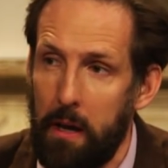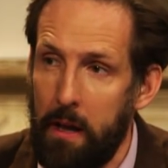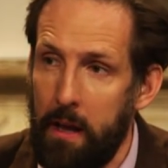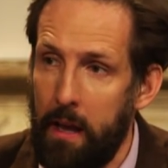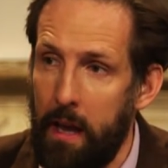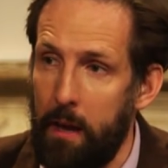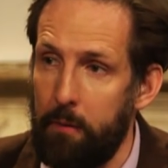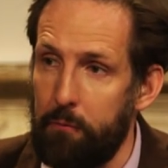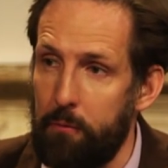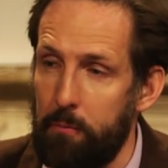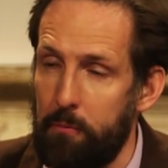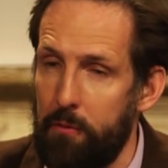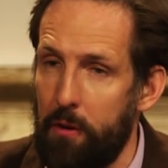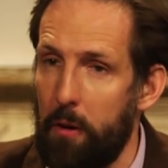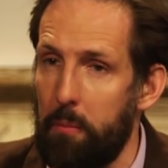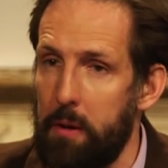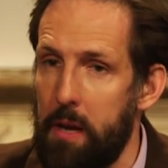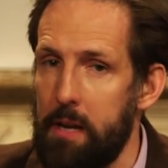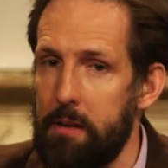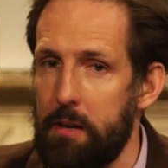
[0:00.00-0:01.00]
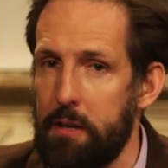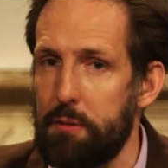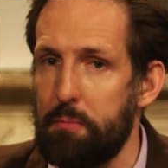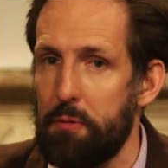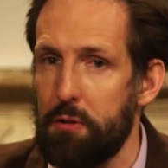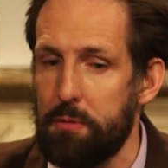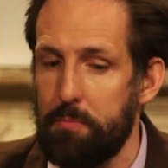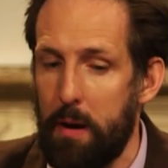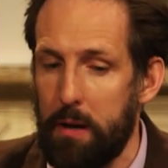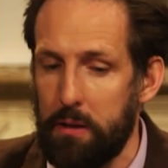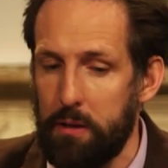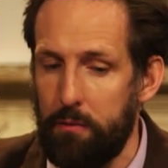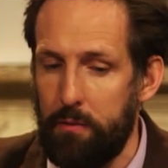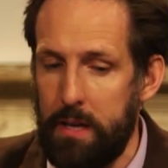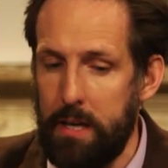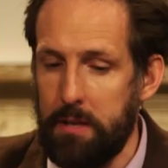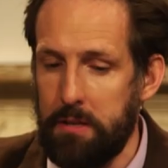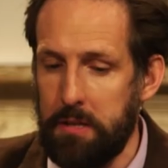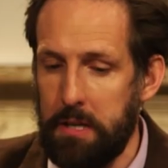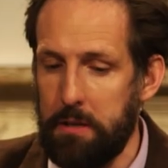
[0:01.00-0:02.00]
Yeah. And from Philip K. Dick's perspective,
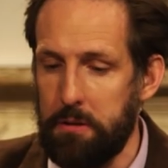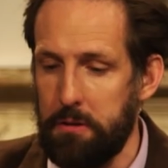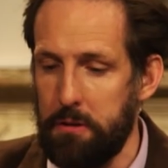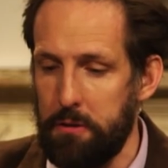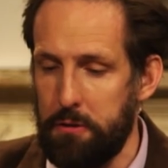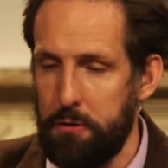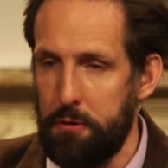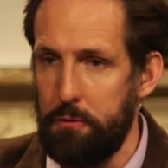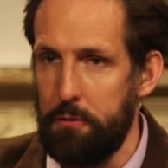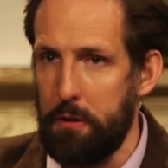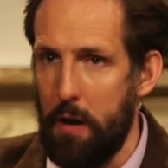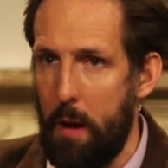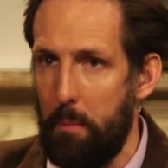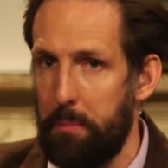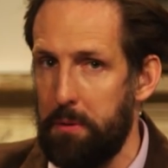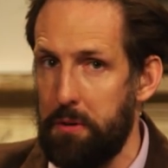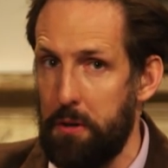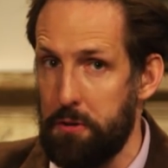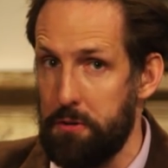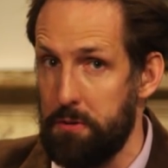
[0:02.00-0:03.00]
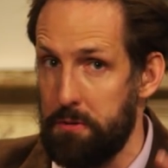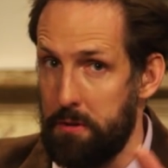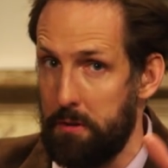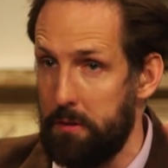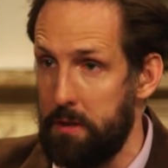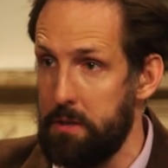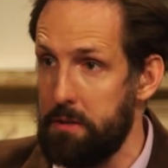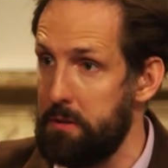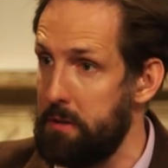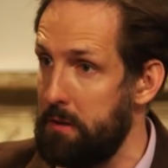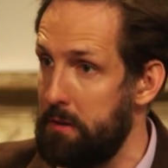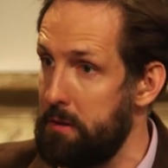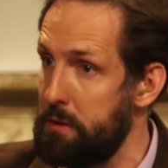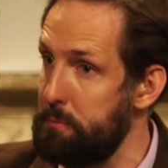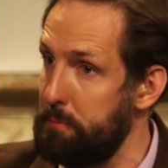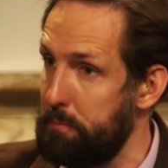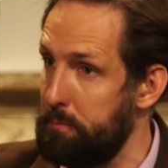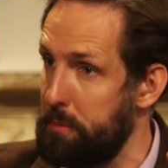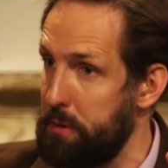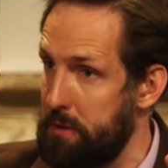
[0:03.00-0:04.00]
he sees the two competitions, at least in this
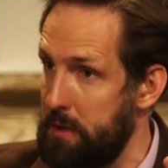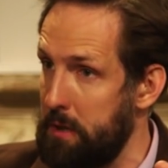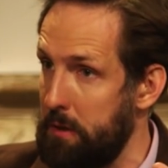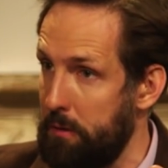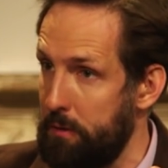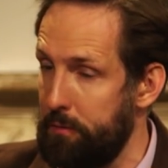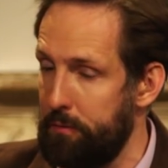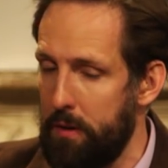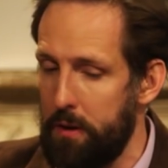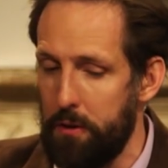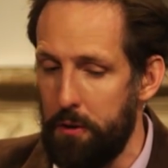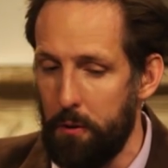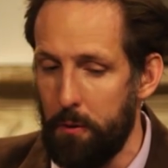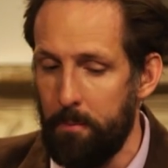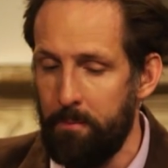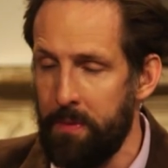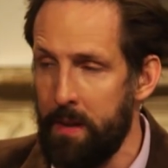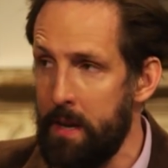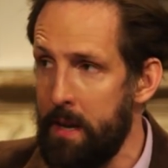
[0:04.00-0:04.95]
particular venue,